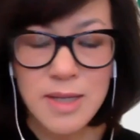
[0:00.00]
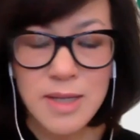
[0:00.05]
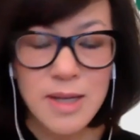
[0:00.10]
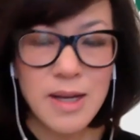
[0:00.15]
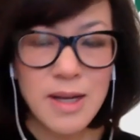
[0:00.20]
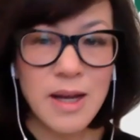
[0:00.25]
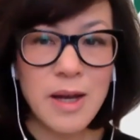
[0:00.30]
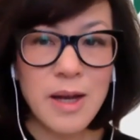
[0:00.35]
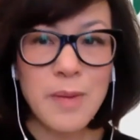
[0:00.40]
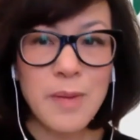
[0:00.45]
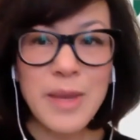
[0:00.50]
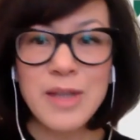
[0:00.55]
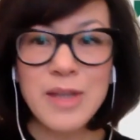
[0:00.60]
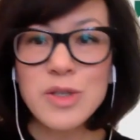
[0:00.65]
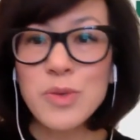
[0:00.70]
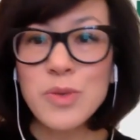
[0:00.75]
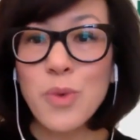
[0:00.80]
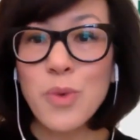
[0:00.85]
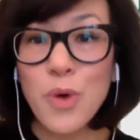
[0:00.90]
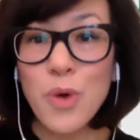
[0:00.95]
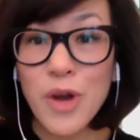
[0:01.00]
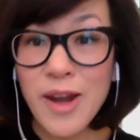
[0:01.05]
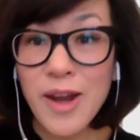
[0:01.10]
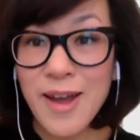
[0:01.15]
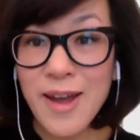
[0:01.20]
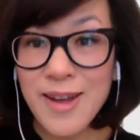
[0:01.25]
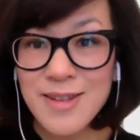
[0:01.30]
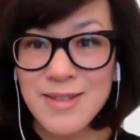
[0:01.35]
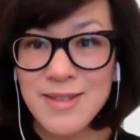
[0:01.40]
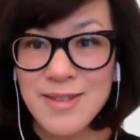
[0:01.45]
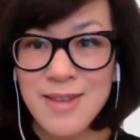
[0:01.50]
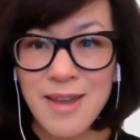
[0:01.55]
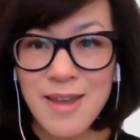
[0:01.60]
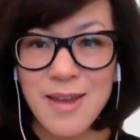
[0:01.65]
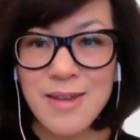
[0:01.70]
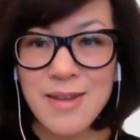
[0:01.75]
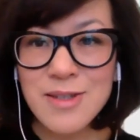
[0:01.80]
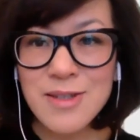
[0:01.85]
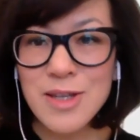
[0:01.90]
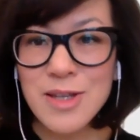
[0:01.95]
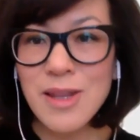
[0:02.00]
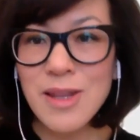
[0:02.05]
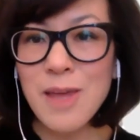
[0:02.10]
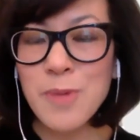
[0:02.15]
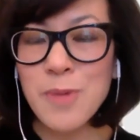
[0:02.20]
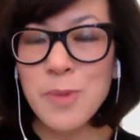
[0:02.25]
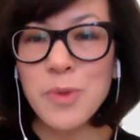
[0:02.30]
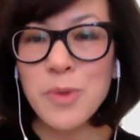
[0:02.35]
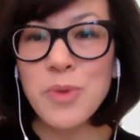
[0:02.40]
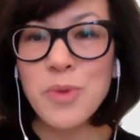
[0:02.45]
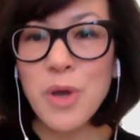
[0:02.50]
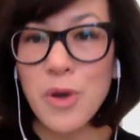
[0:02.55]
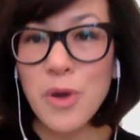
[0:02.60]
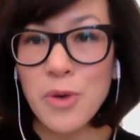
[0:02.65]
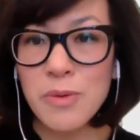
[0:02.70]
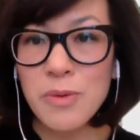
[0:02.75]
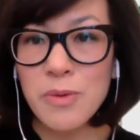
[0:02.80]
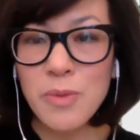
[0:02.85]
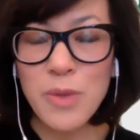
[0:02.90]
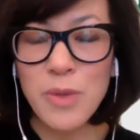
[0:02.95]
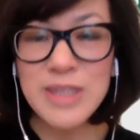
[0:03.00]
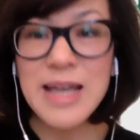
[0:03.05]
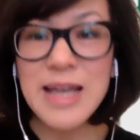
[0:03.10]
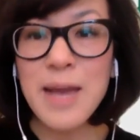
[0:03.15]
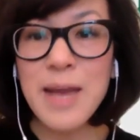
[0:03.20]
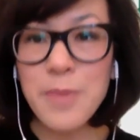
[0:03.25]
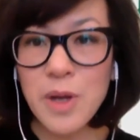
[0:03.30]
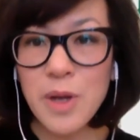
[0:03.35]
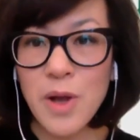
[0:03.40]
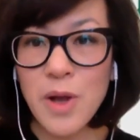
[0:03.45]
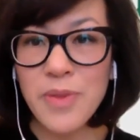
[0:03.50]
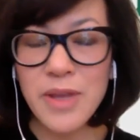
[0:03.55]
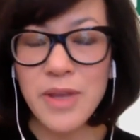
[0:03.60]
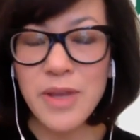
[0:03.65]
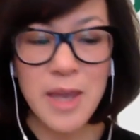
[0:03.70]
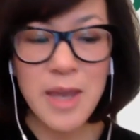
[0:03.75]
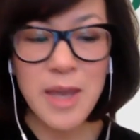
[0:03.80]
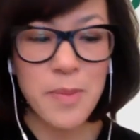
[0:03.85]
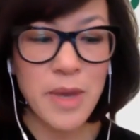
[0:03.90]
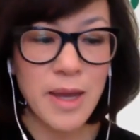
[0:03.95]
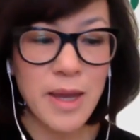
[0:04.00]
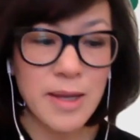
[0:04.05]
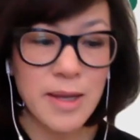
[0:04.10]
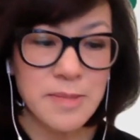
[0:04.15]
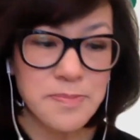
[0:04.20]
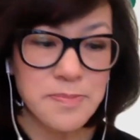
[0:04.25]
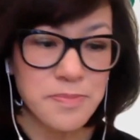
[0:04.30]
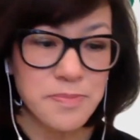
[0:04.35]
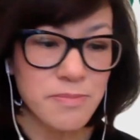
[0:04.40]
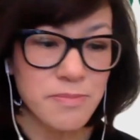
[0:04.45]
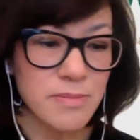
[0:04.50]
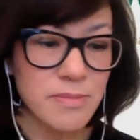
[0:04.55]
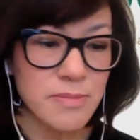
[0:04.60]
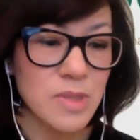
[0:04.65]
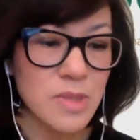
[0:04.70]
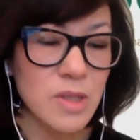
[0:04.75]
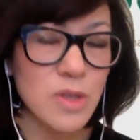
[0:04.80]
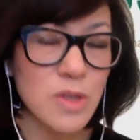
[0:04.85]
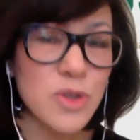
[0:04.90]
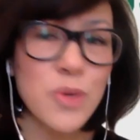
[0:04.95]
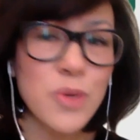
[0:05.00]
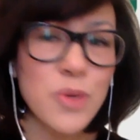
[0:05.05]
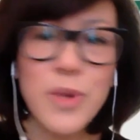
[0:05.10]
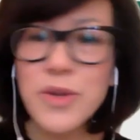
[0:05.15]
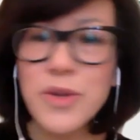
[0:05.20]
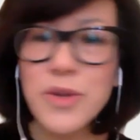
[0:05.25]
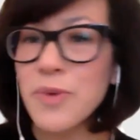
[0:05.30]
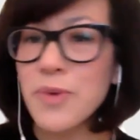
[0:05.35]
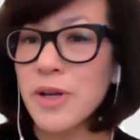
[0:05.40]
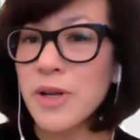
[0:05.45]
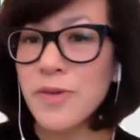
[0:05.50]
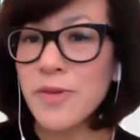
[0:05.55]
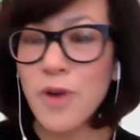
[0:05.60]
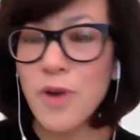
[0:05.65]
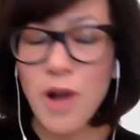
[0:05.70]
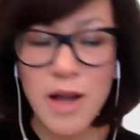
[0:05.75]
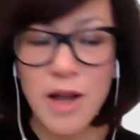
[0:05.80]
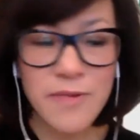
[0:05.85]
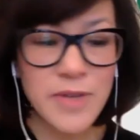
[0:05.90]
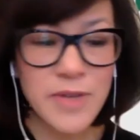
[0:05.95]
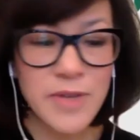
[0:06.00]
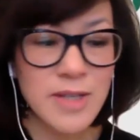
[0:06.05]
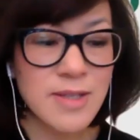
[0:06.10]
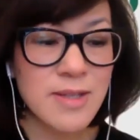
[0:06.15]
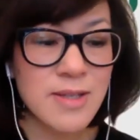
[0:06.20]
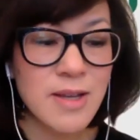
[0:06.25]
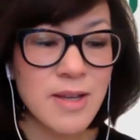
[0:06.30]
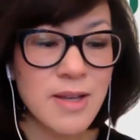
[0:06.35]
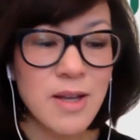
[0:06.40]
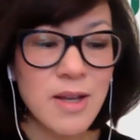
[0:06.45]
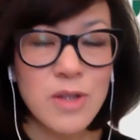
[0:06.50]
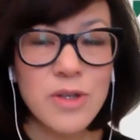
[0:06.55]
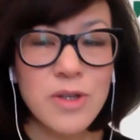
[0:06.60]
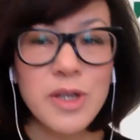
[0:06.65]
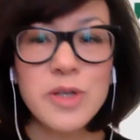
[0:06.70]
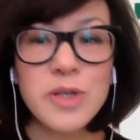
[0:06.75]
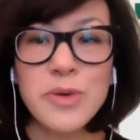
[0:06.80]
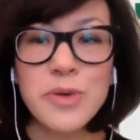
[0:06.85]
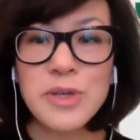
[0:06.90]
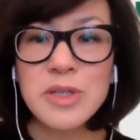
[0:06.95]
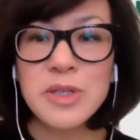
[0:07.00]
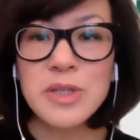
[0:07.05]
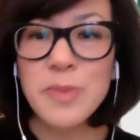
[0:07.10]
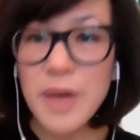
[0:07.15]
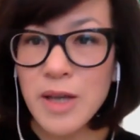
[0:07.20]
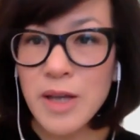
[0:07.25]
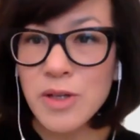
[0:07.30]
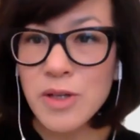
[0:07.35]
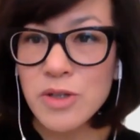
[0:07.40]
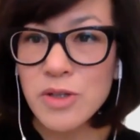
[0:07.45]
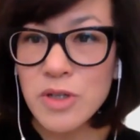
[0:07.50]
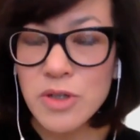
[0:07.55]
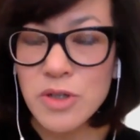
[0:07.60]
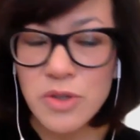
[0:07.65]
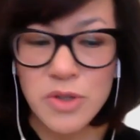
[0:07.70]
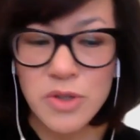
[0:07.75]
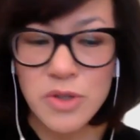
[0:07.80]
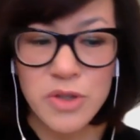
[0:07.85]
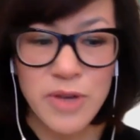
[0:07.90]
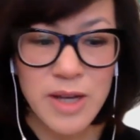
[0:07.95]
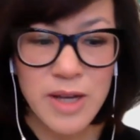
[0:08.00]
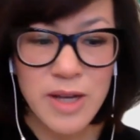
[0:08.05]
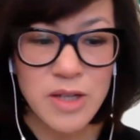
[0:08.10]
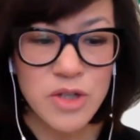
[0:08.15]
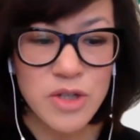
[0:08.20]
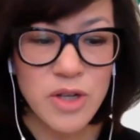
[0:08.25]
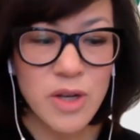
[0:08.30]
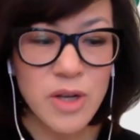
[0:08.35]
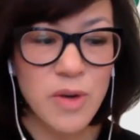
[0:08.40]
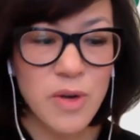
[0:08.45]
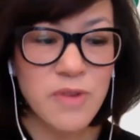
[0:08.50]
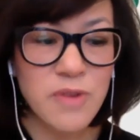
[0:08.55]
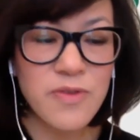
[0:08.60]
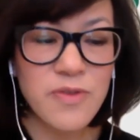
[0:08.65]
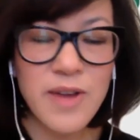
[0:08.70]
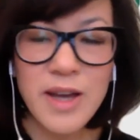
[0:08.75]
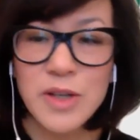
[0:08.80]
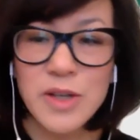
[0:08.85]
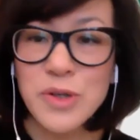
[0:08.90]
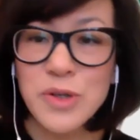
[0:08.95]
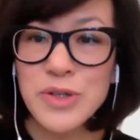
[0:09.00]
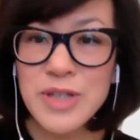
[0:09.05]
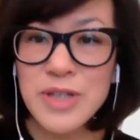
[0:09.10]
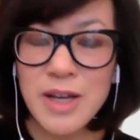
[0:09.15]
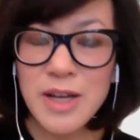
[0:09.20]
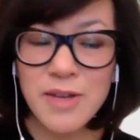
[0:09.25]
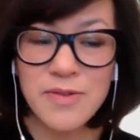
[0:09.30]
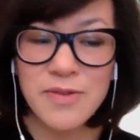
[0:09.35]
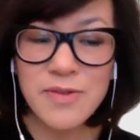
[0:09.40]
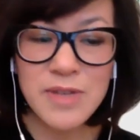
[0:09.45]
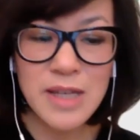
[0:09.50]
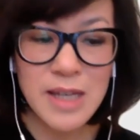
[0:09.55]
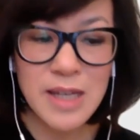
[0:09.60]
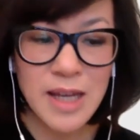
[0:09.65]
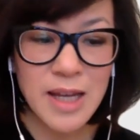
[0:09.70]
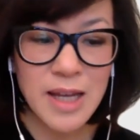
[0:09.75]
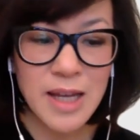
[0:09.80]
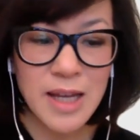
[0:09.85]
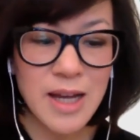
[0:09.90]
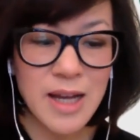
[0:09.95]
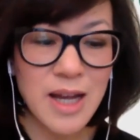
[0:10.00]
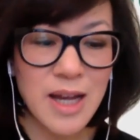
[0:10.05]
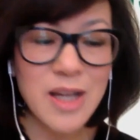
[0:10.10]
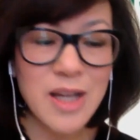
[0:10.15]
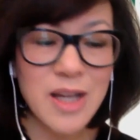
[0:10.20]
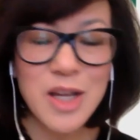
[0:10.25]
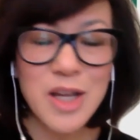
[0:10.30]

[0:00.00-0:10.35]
and to organize and to let people know what's happening on the campaign. So whether you're running for office, looking to expand your digital strategy, or find yourself needing to